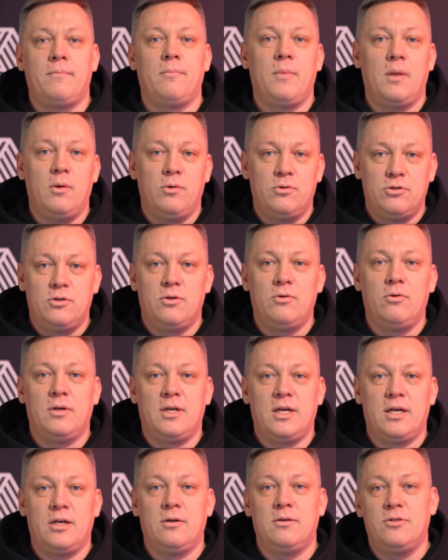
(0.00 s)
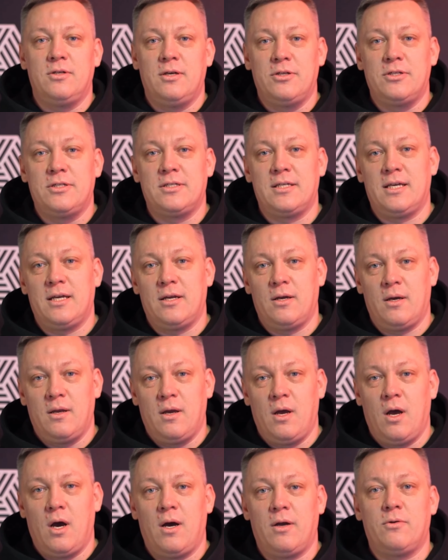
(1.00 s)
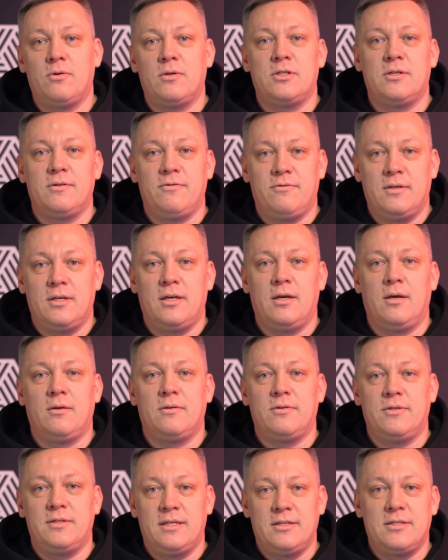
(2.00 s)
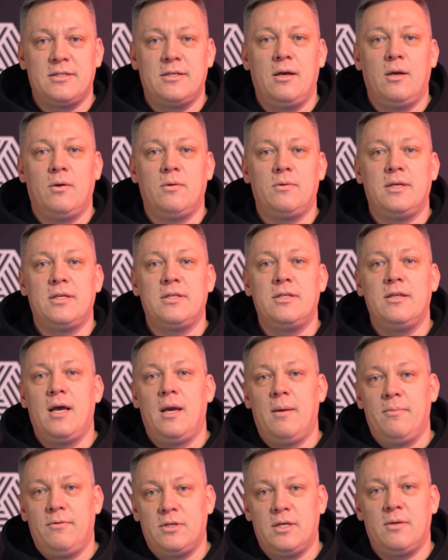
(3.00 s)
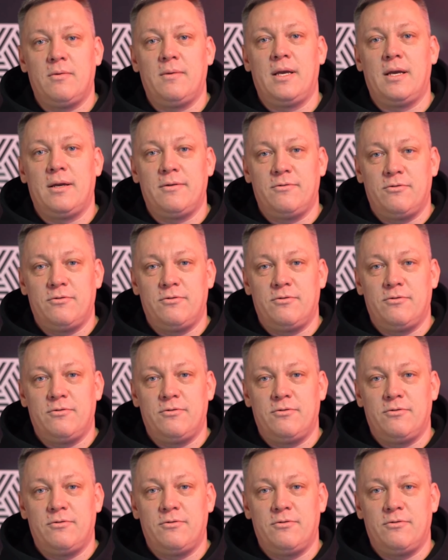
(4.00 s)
Most creators are sitting on hundreds of videos that slowly stop generating